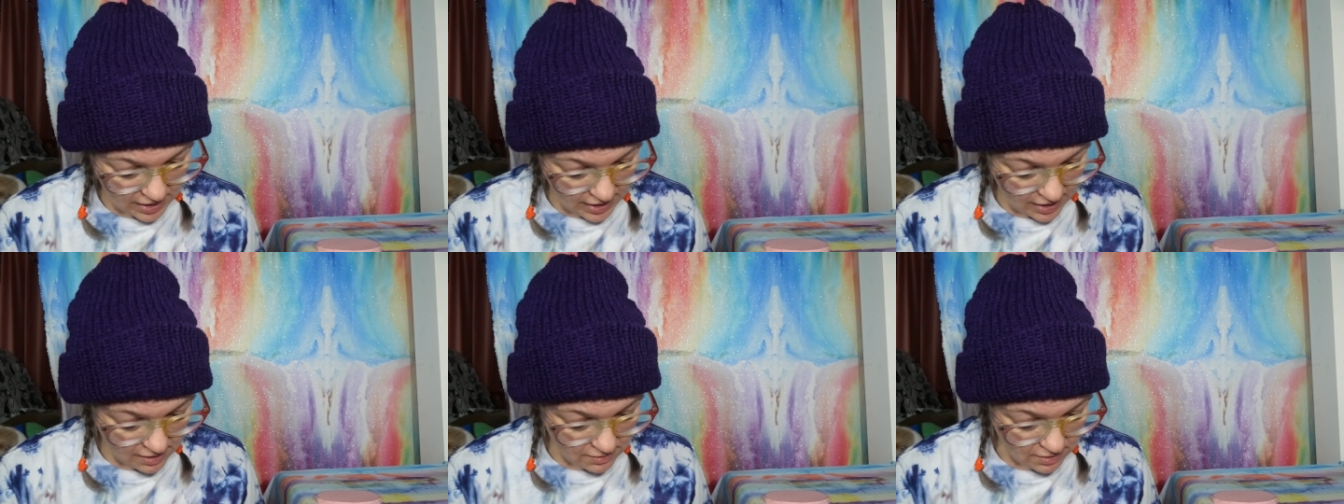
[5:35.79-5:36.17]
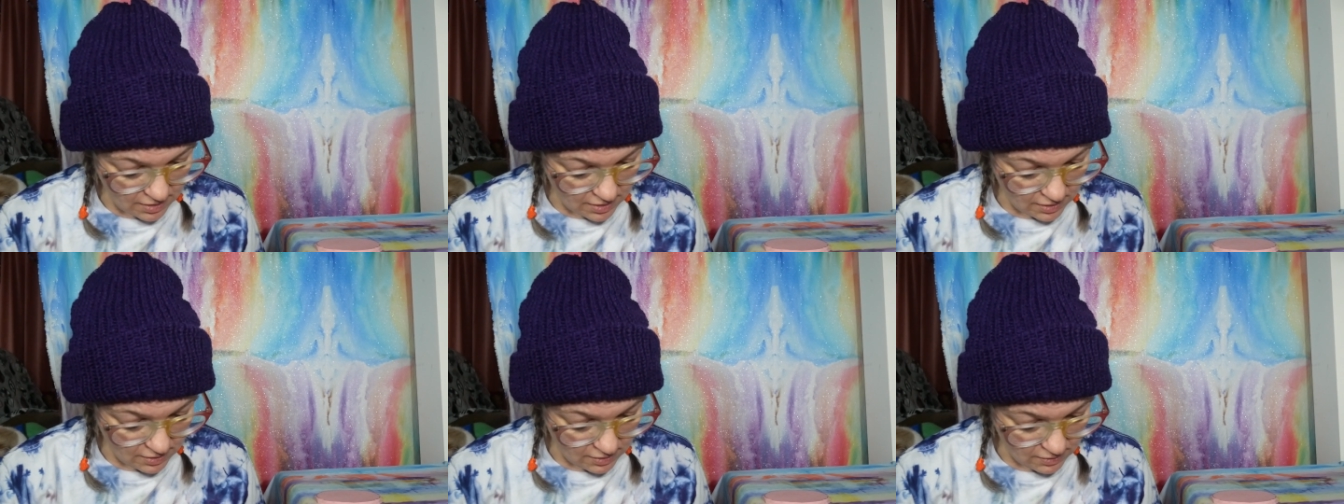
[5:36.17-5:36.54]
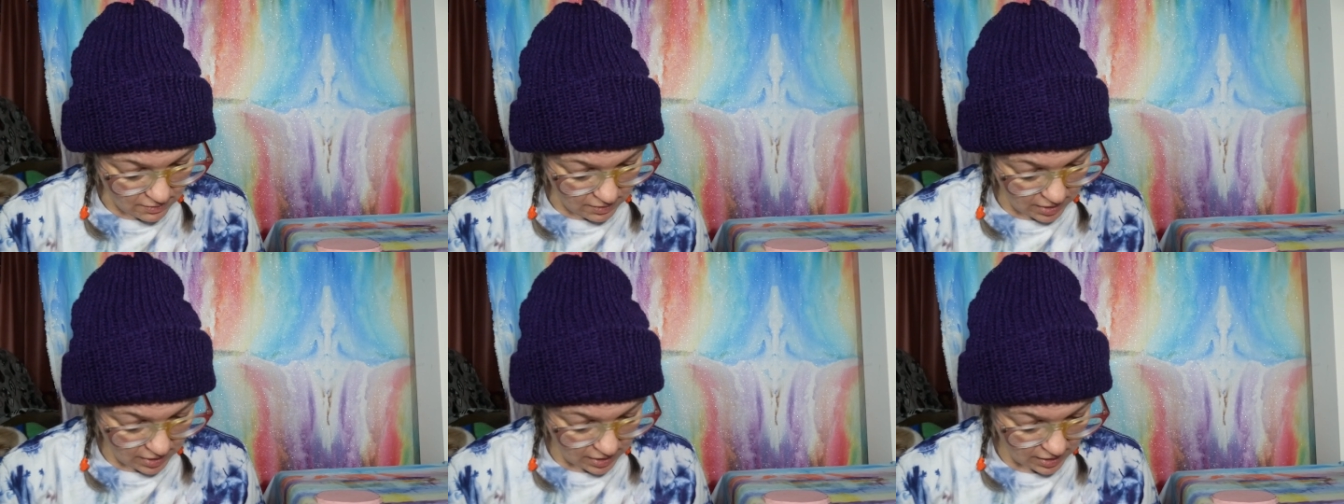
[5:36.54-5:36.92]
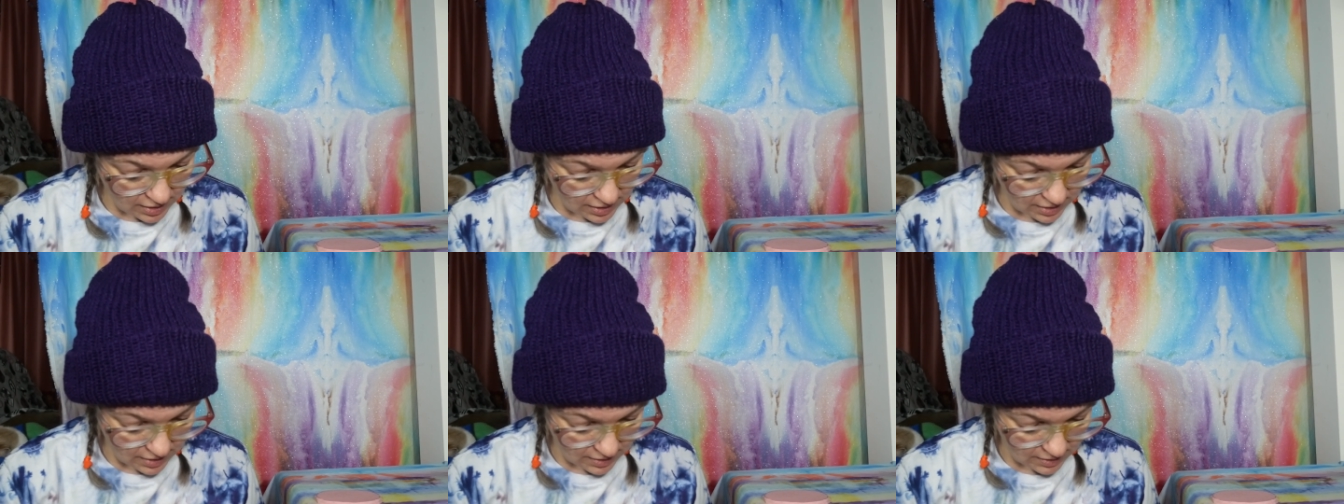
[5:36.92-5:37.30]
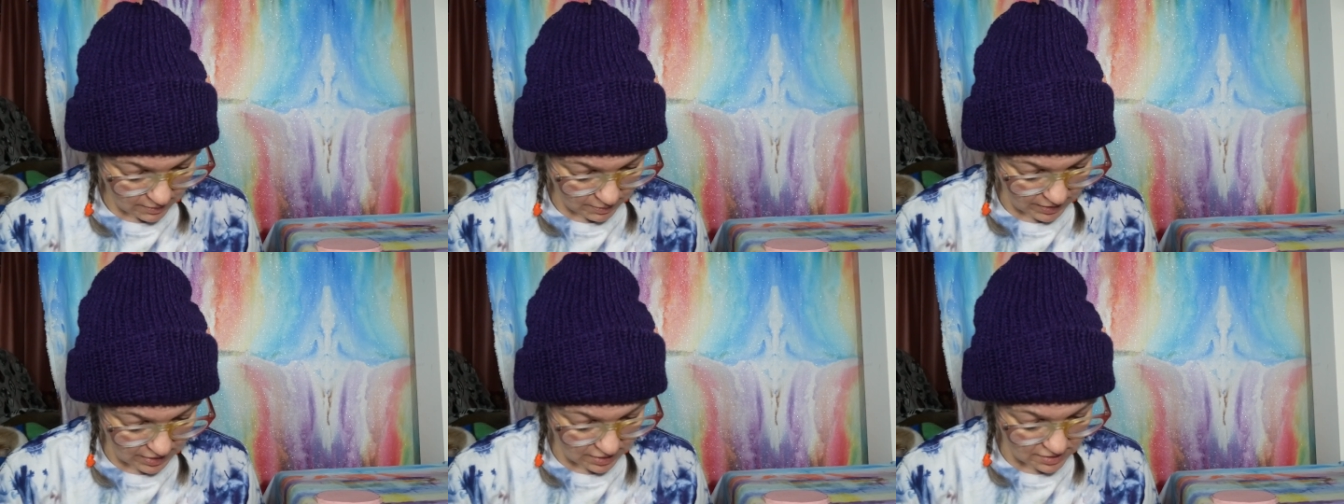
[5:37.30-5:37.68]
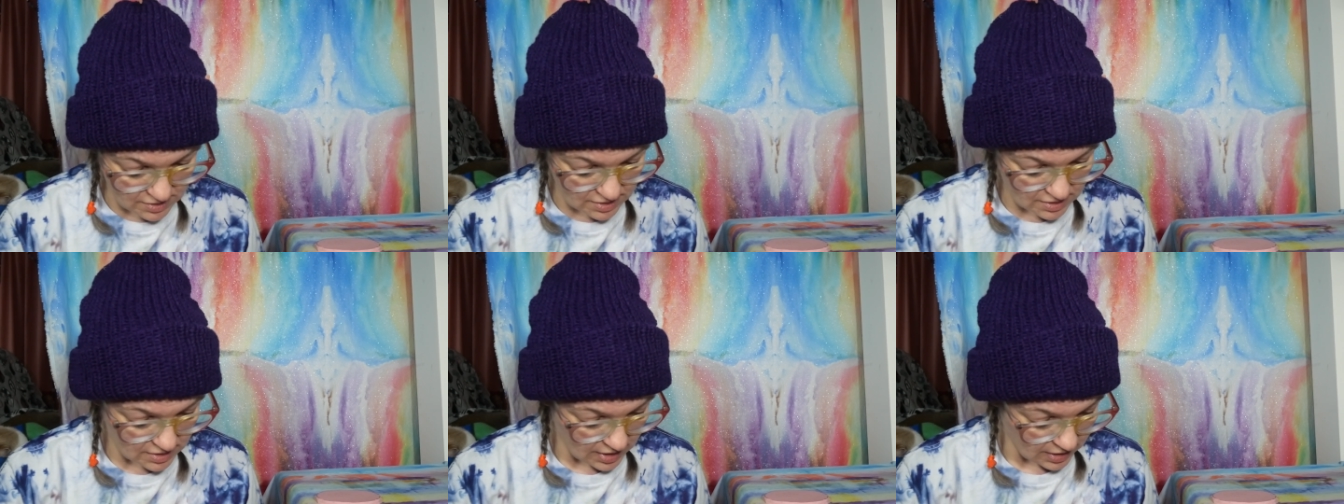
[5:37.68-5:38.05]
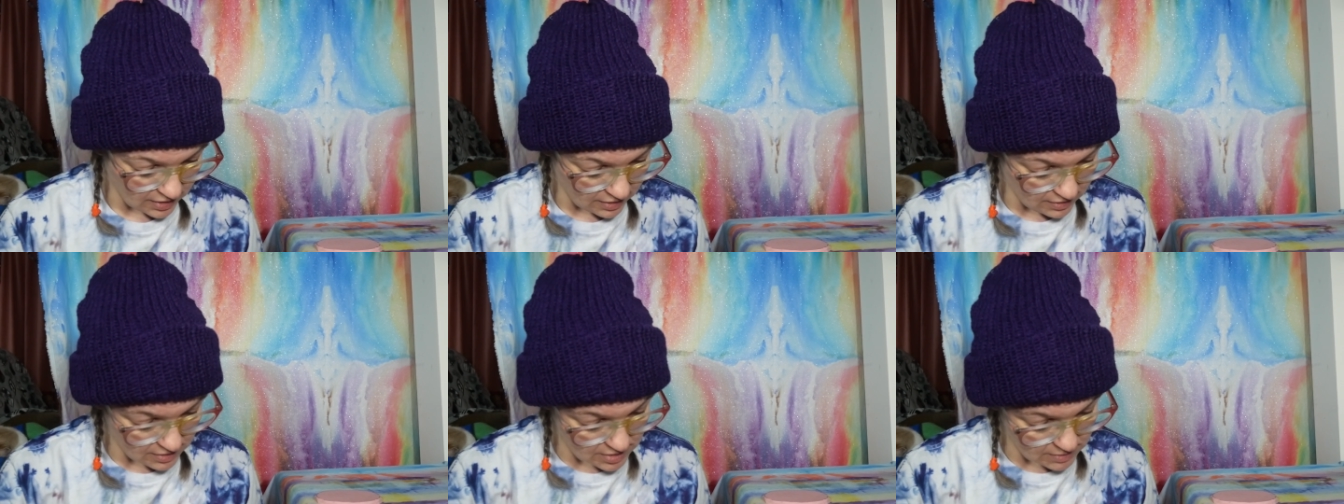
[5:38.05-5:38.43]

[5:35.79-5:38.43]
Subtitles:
arrow, but there's this like little